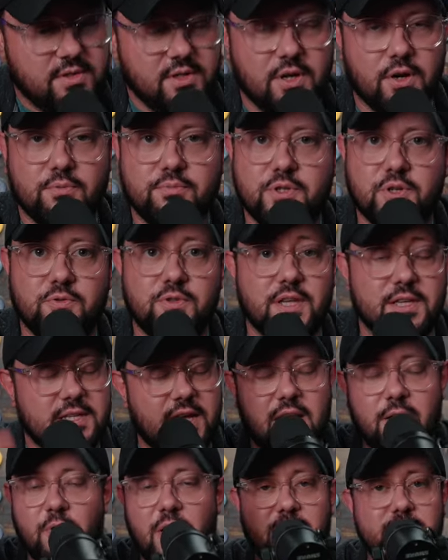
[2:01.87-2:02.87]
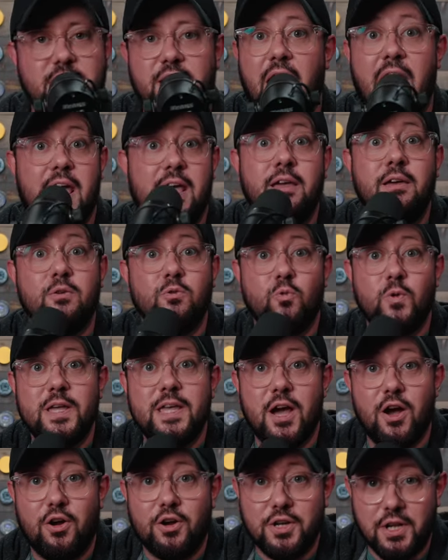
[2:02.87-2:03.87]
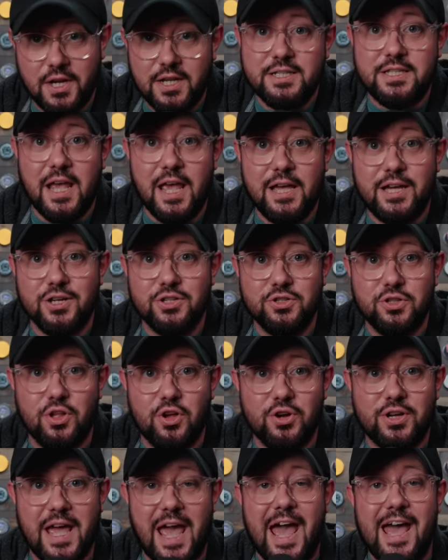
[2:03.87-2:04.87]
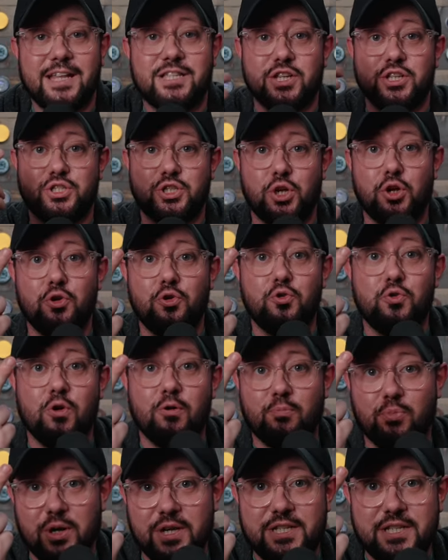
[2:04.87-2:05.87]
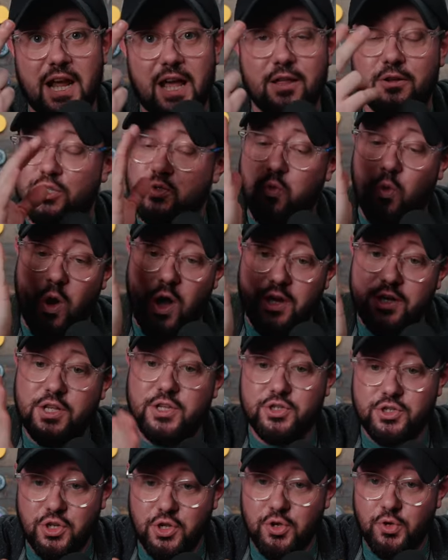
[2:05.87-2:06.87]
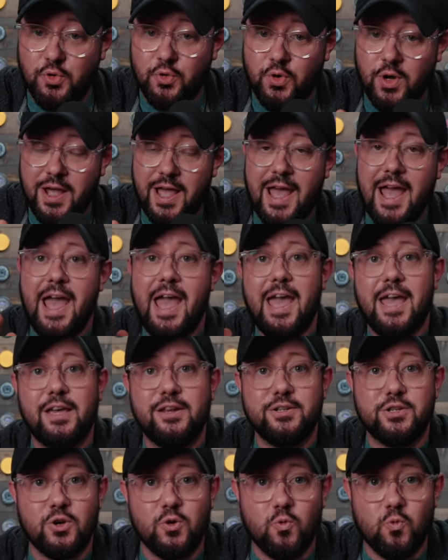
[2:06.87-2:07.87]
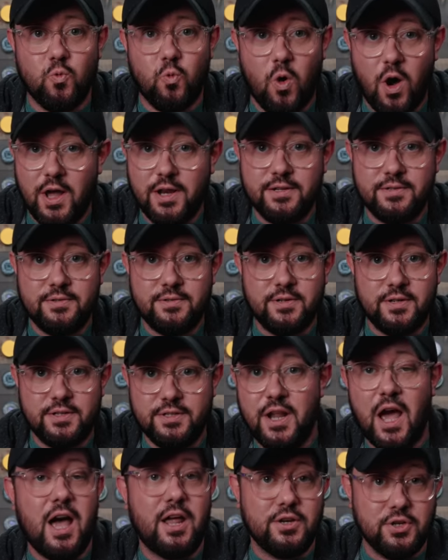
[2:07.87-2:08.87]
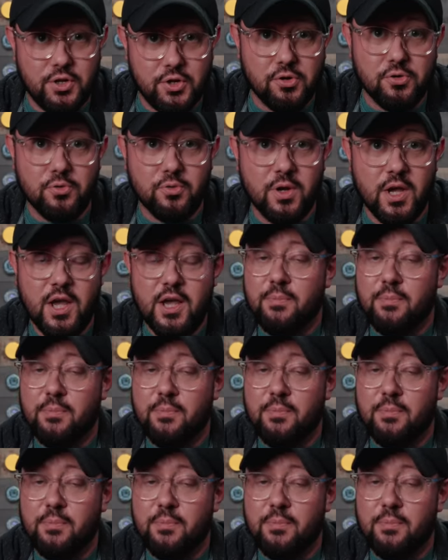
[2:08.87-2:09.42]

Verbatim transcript: you know, doing this. Anyway, today we are going to take a look at two pre-stylers, one new and one not new,